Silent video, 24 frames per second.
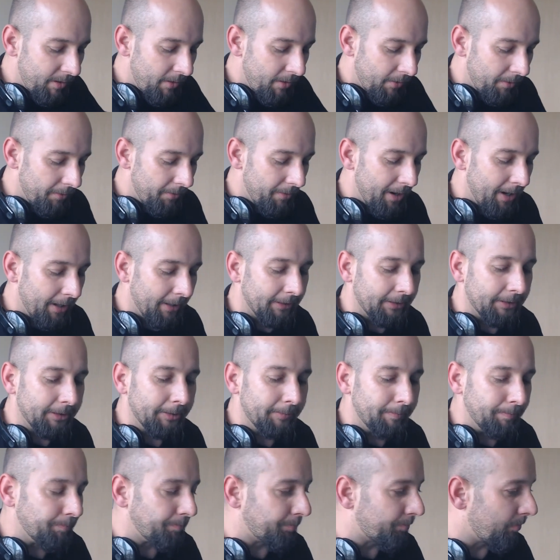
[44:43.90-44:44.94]
All right.
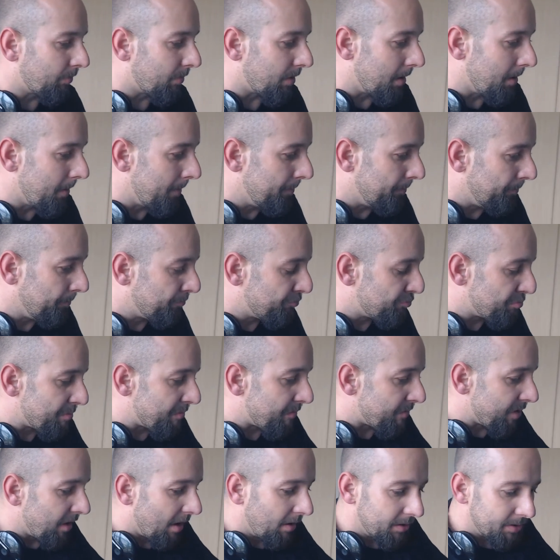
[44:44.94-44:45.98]

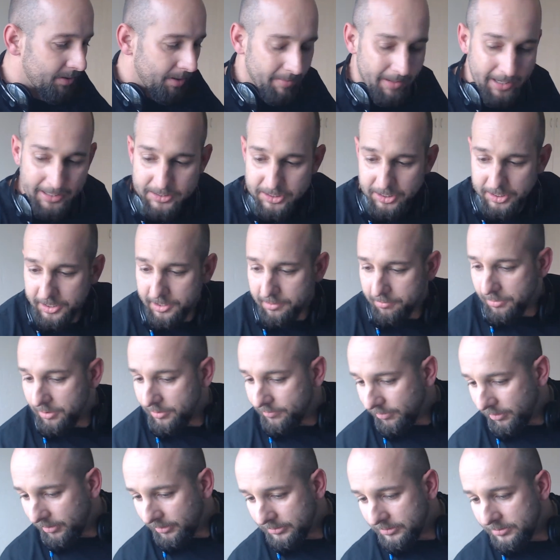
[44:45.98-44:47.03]
So I'm actually going to
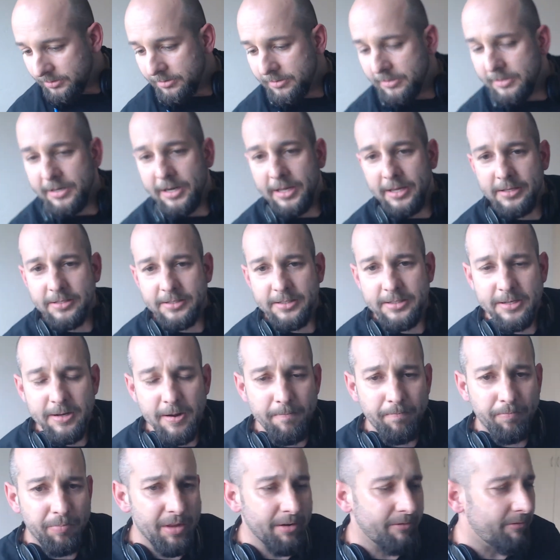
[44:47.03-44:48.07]
move on to the next
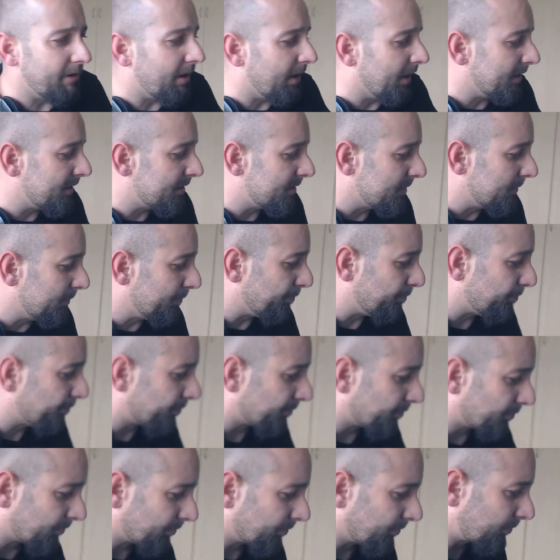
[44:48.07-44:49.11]
device,
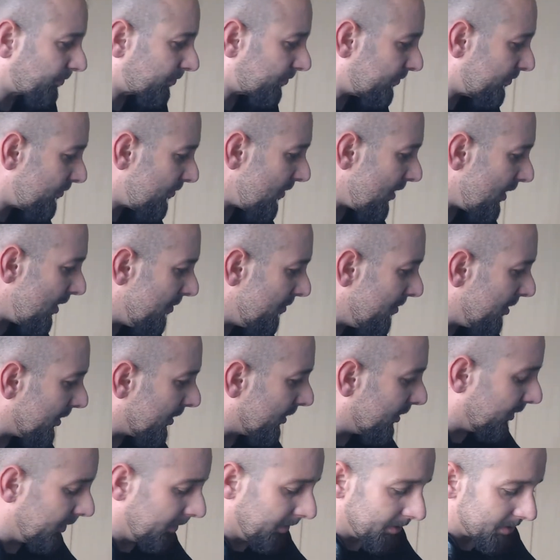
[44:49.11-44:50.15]

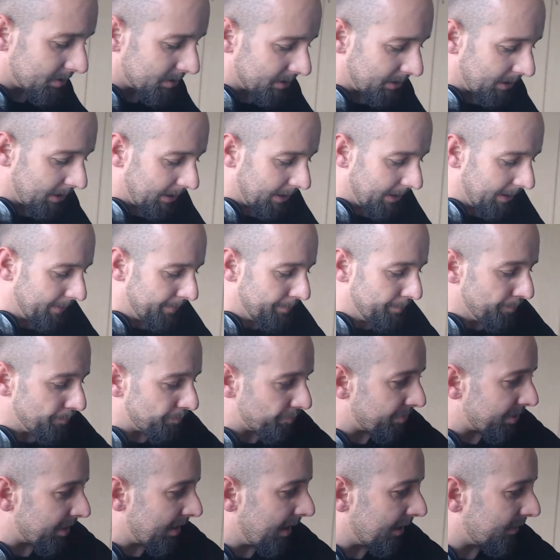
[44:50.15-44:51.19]
because
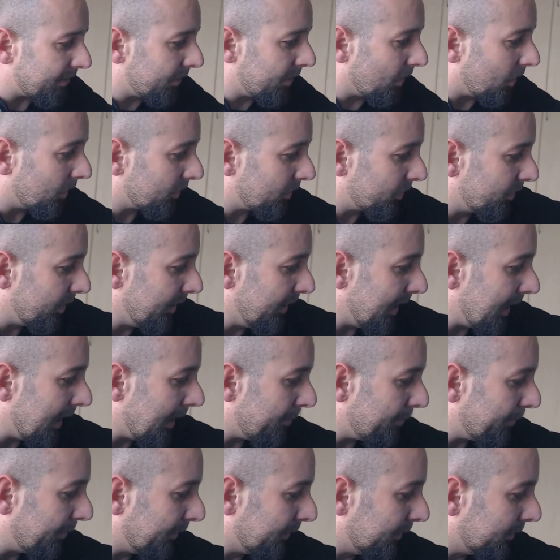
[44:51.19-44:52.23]
that Tart green
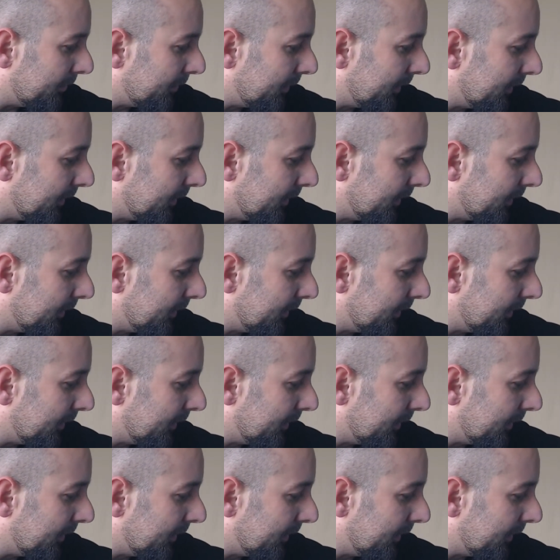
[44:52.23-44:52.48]
apple